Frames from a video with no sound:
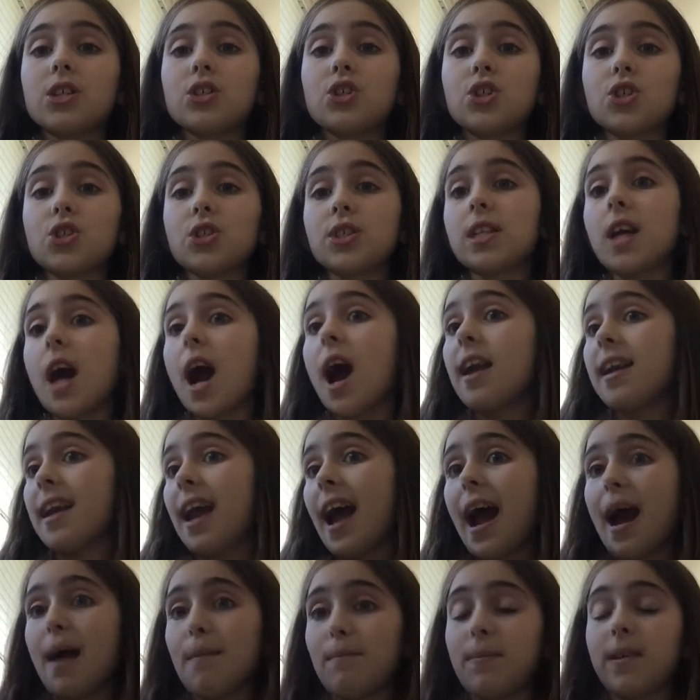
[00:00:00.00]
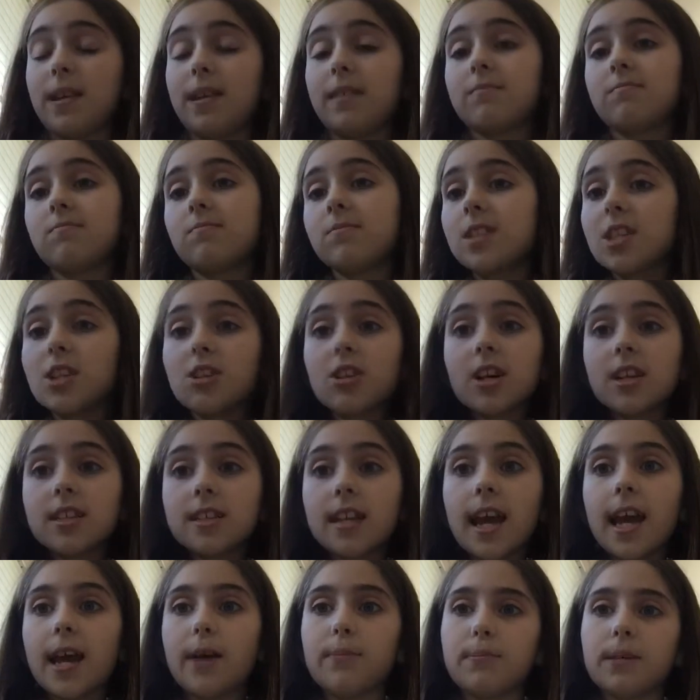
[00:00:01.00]
just unhappy. They're
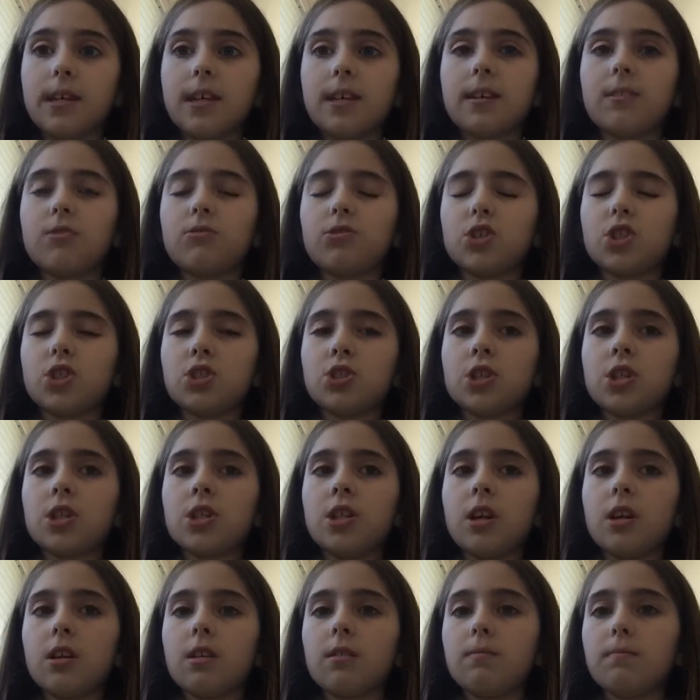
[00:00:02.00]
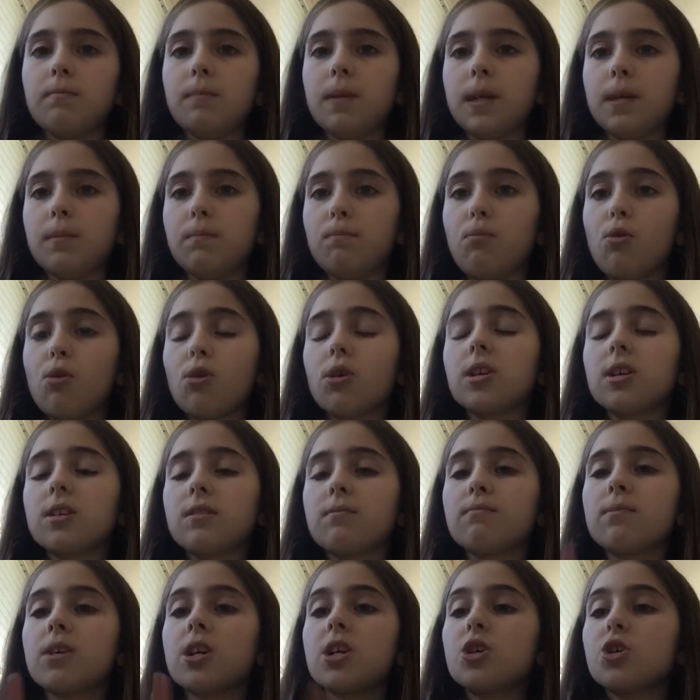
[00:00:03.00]
unhappy, which can be
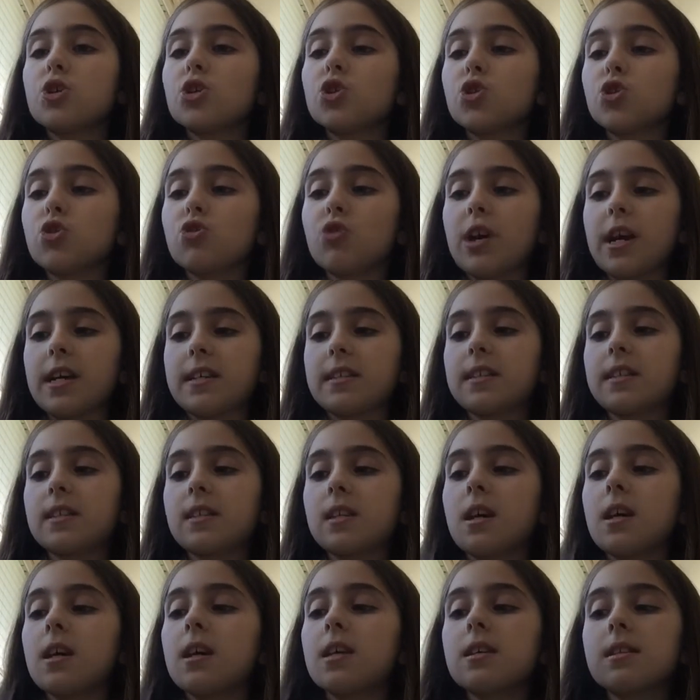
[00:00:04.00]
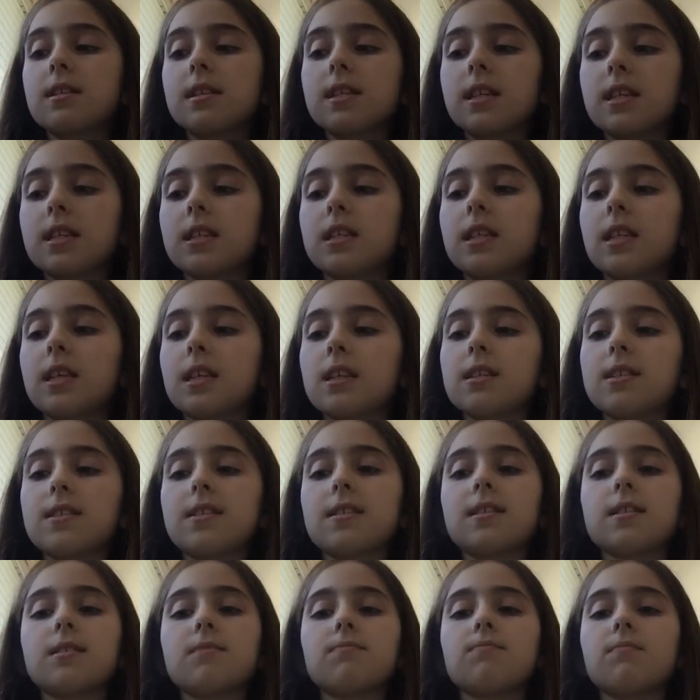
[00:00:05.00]
boredom, stress,
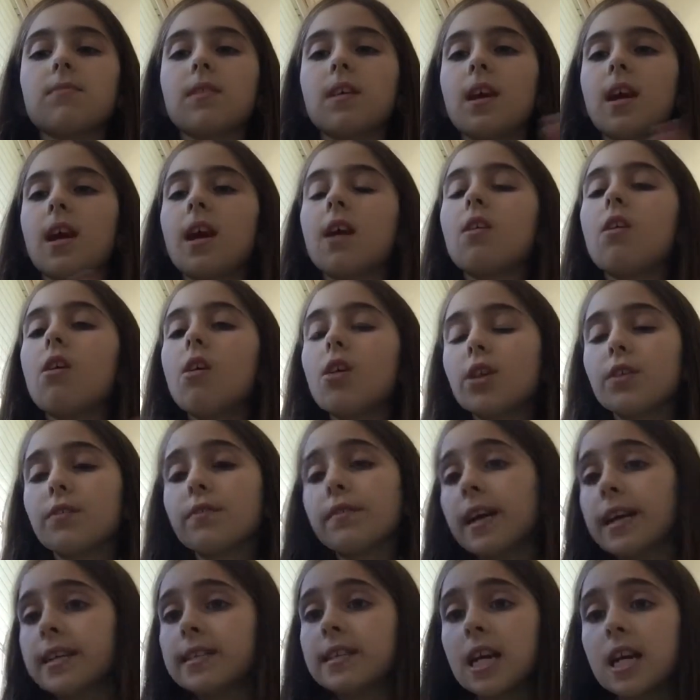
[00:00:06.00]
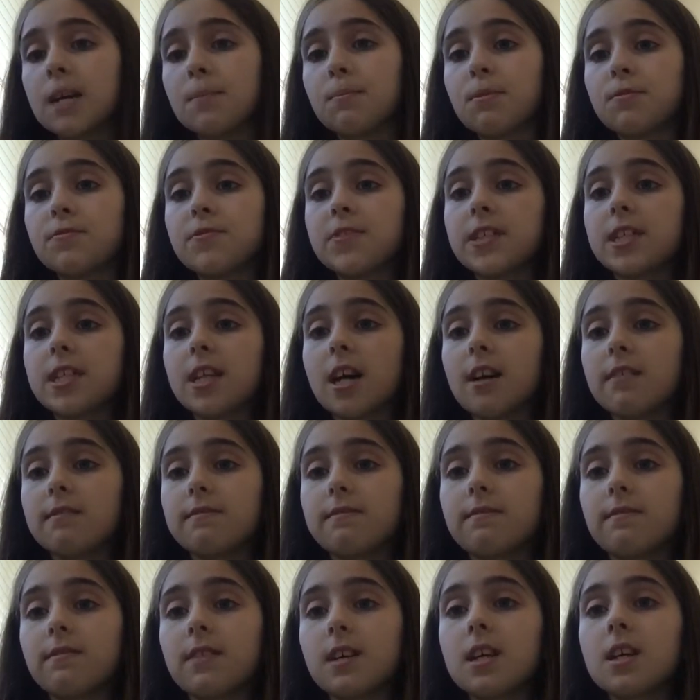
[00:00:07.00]
sickness, and all of that type of
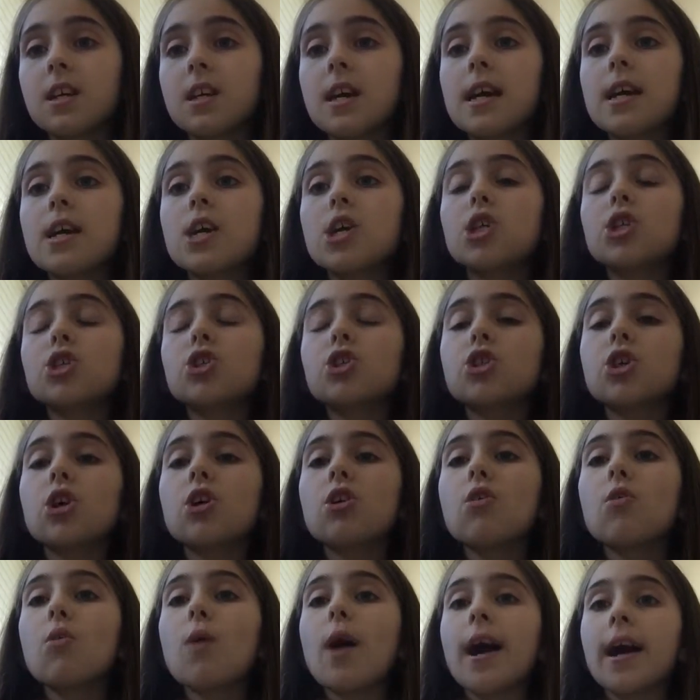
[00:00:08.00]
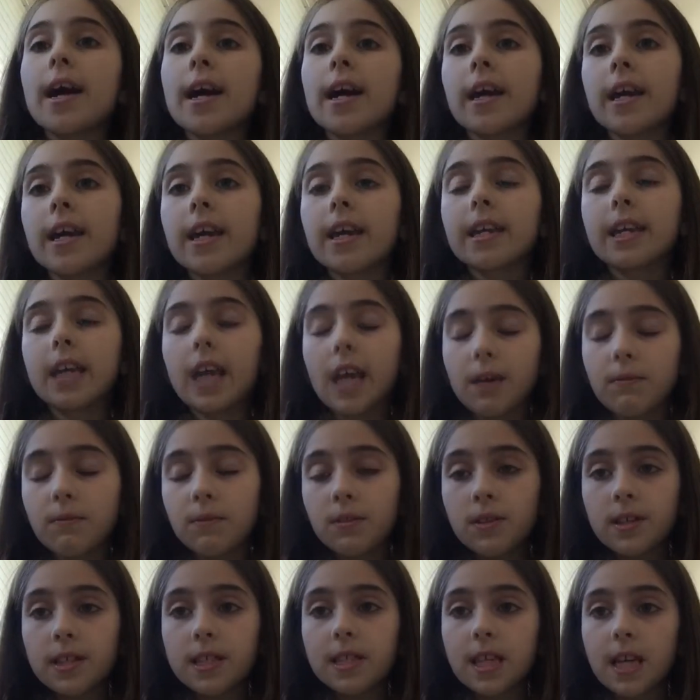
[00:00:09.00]
stuff. So I gave
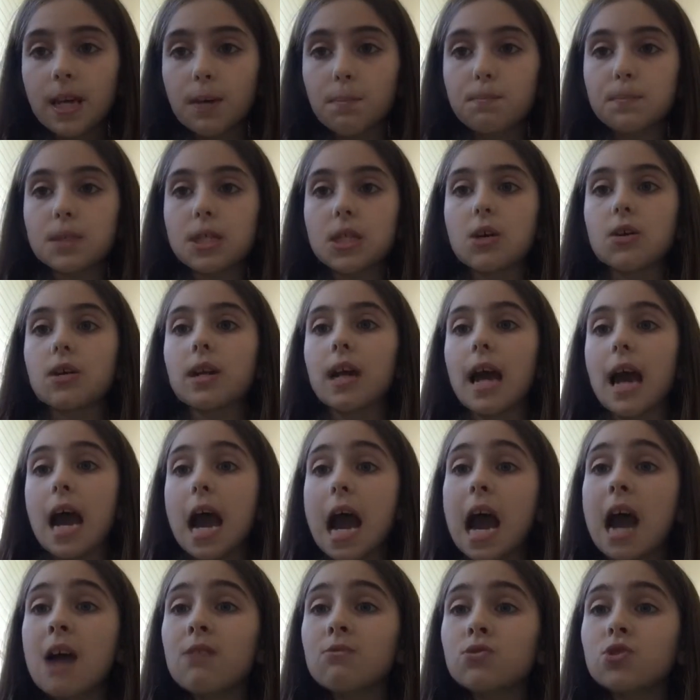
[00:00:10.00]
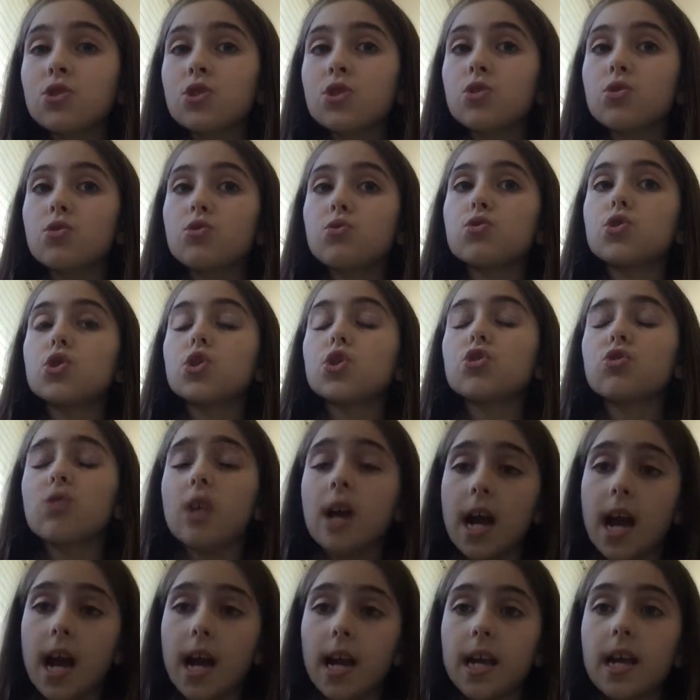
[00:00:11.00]
you the tips on how to
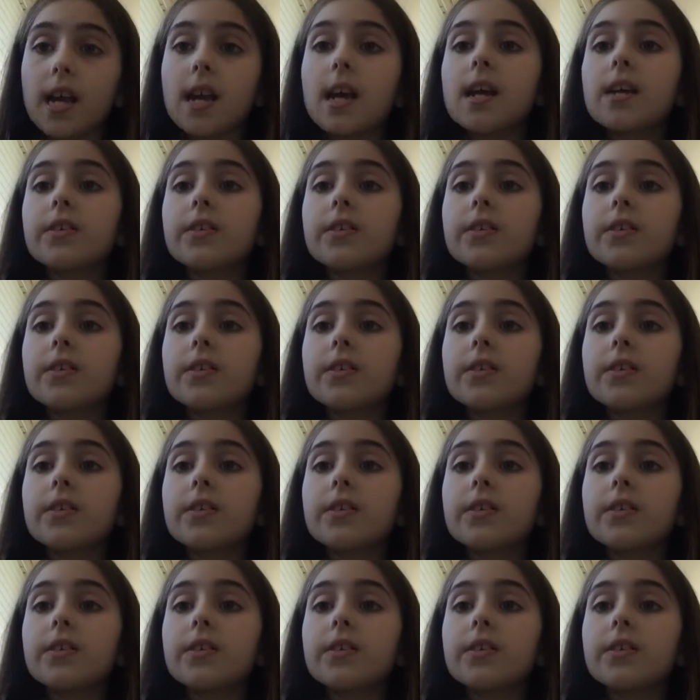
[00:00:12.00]
try